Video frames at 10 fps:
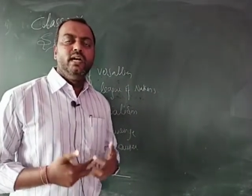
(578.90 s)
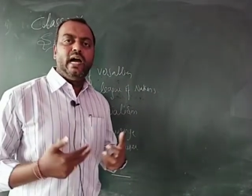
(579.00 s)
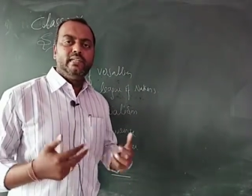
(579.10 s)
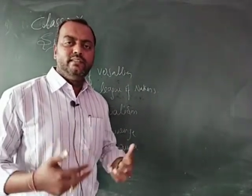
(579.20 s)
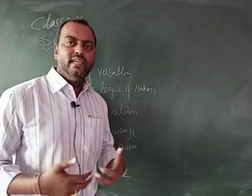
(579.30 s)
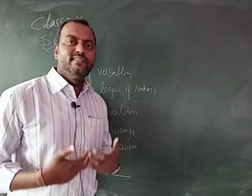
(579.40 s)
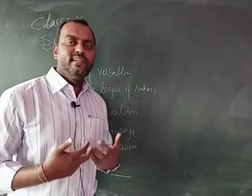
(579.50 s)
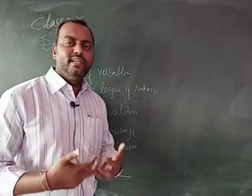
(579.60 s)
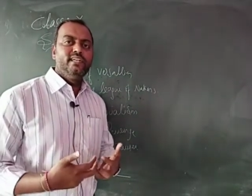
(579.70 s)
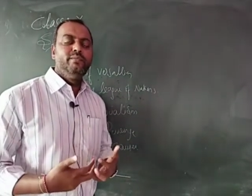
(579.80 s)
and they
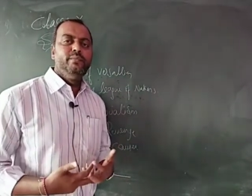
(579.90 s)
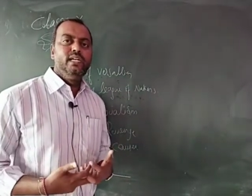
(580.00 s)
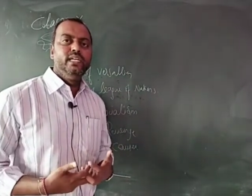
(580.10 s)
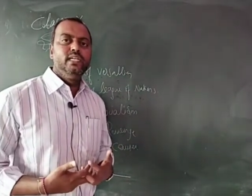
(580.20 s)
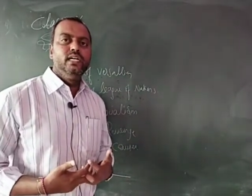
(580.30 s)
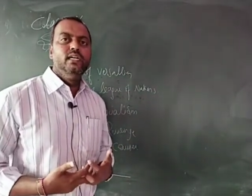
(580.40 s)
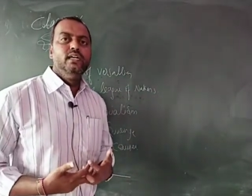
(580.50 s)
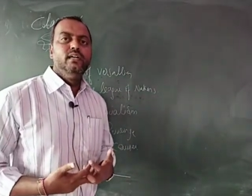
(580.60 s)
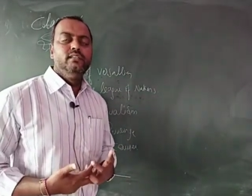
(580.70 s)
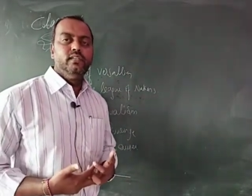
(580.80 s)
started building
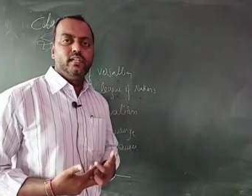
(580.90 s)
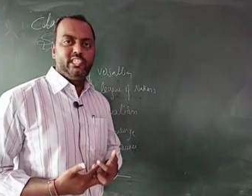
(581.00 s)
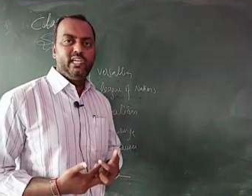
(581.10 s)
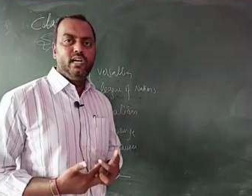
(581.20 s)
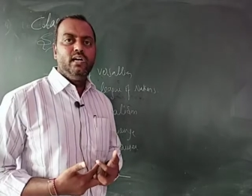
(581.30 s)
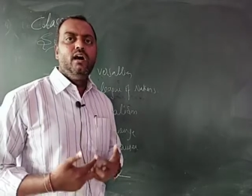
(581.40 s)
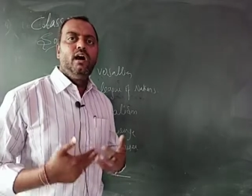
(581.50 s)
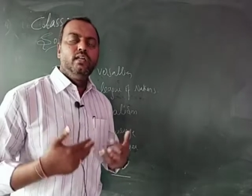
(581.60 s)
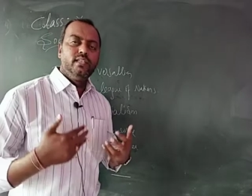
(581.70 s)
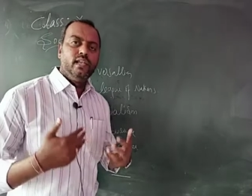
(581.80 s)
the Russia
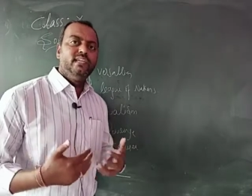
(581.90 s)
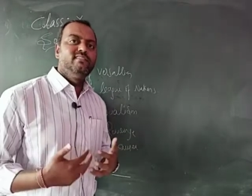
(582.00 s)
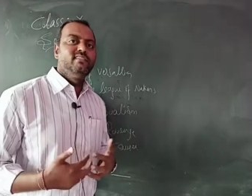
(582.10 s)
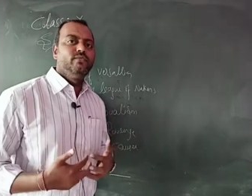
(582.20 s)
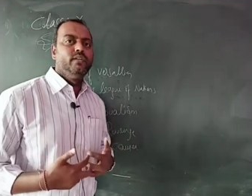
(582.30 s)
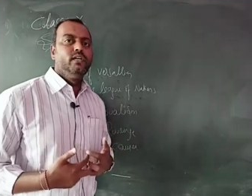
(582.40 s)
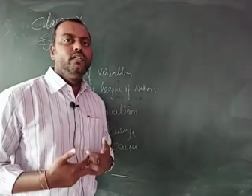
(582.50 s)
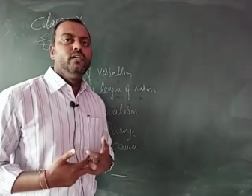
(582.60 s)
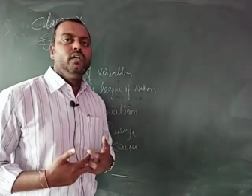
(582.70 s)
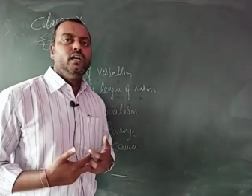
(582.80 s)
on the lines of
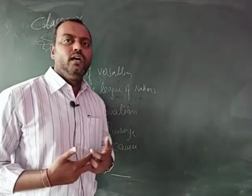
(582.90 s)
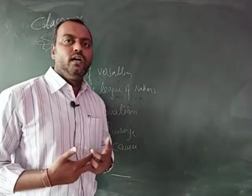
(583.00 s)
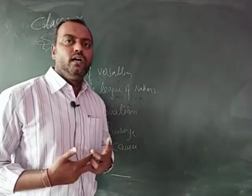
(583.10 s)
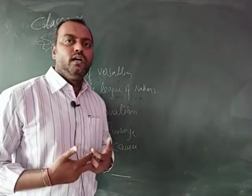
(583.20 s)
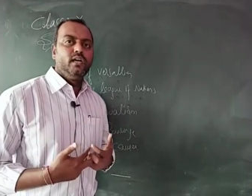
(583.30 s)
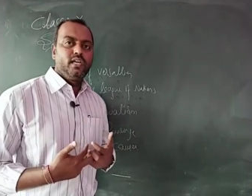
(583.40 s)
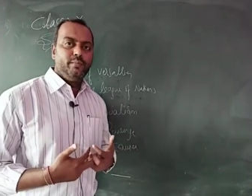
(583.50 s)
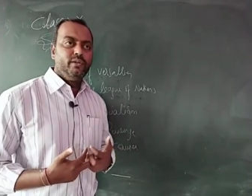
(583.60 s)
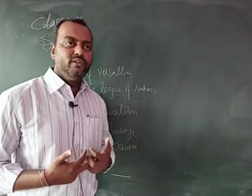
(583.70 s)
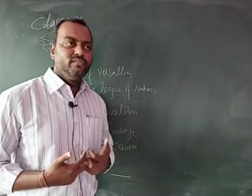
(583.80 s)

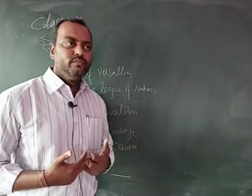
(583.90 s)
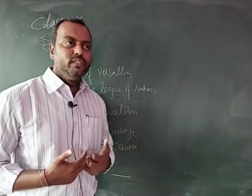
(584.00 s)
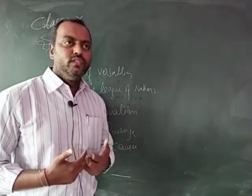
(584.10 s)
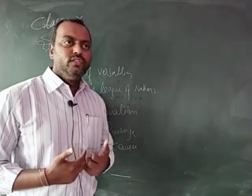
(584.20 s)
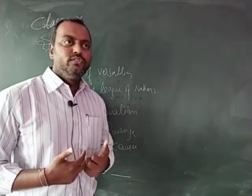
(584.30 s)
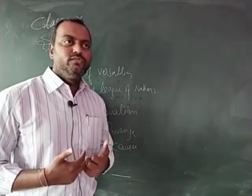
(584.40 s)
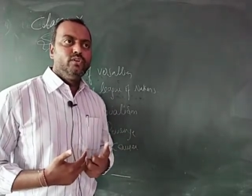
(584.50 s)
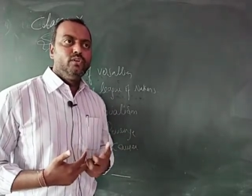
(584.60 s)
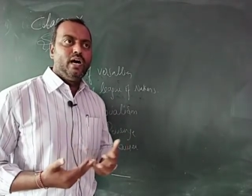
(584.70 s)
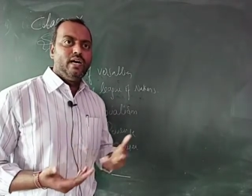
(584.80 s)
communism.
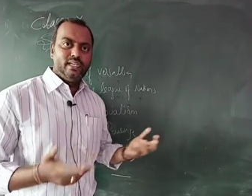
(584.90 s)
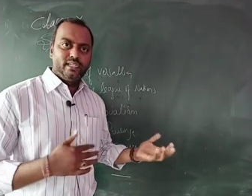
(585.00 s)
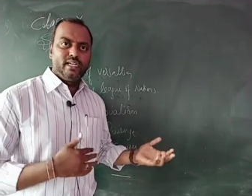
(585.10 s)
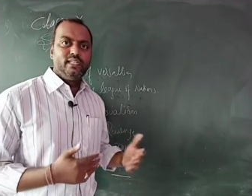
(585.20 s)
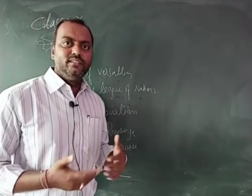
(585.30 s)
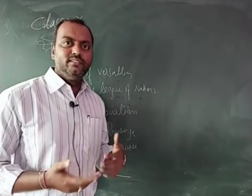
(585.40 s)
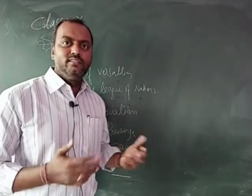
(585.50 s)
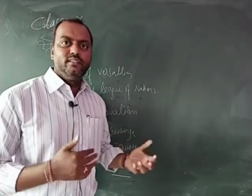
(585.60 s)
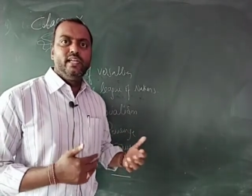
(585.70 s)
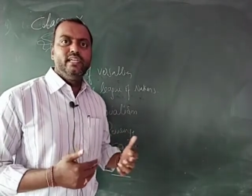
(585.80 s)
So other
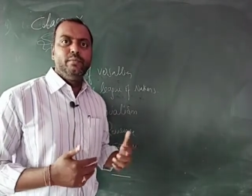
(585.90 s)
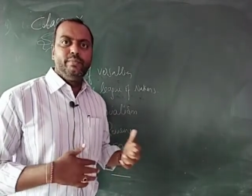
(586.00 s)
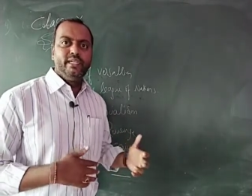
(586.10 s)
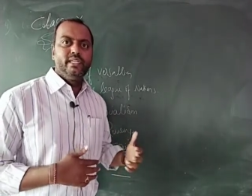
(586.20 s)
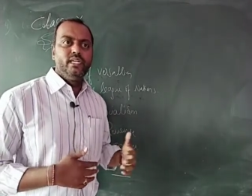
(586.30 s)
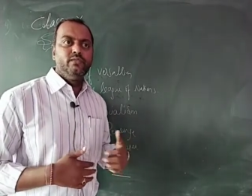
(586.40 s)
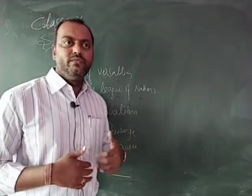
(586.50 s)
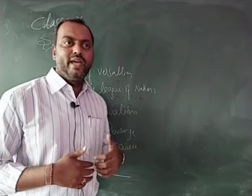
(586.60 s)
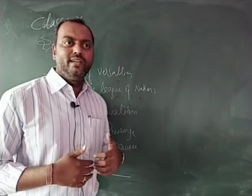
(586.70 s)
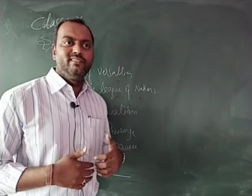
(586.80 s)
countries like Britain,
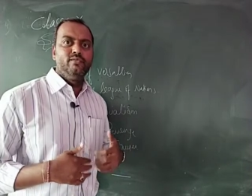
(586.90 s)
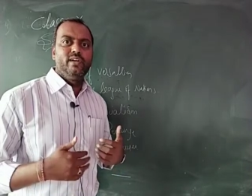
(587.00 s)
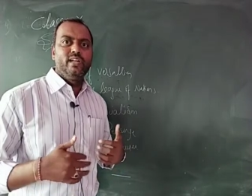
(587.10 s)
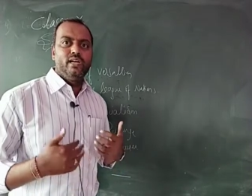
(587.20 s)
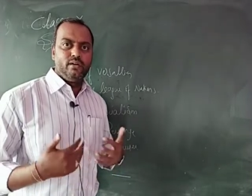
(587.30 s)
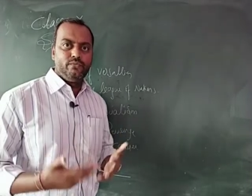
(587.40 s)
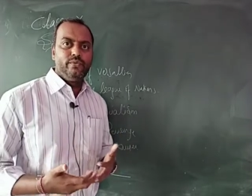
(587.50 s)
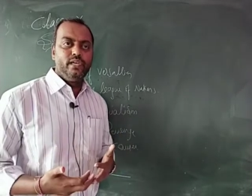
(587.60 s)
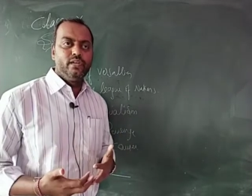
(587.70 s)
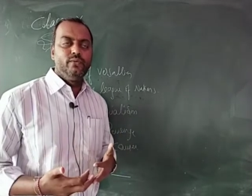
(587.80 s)
France were
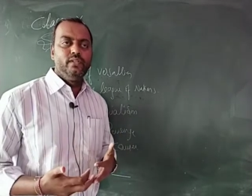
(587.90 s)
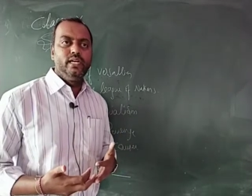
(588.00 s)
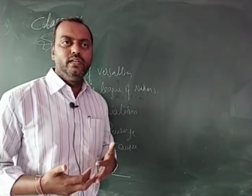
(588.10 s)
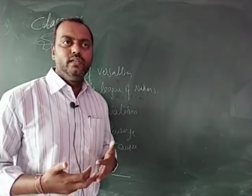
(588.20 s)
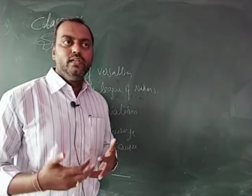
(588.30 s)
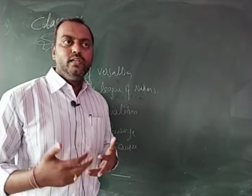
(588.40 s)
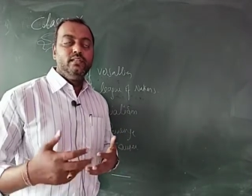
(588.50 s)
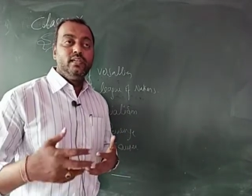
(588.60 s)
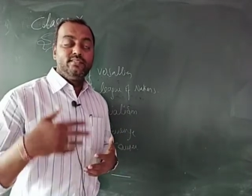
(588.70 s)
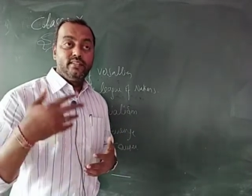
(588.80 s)
fearful that
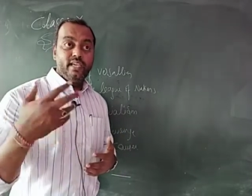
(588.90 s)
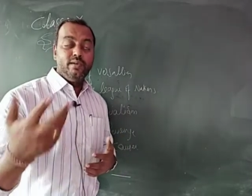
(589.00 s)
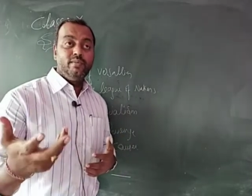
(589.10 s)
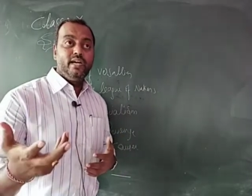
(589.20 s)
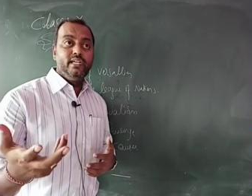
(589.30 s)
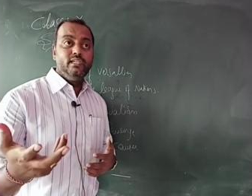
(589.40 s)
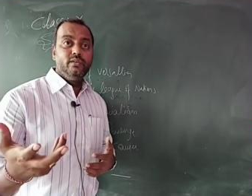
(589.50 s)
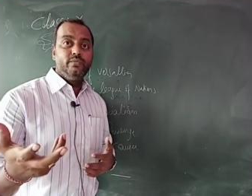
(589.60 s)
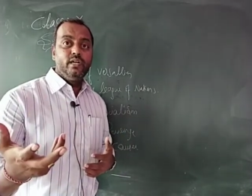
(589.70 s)
the same kind of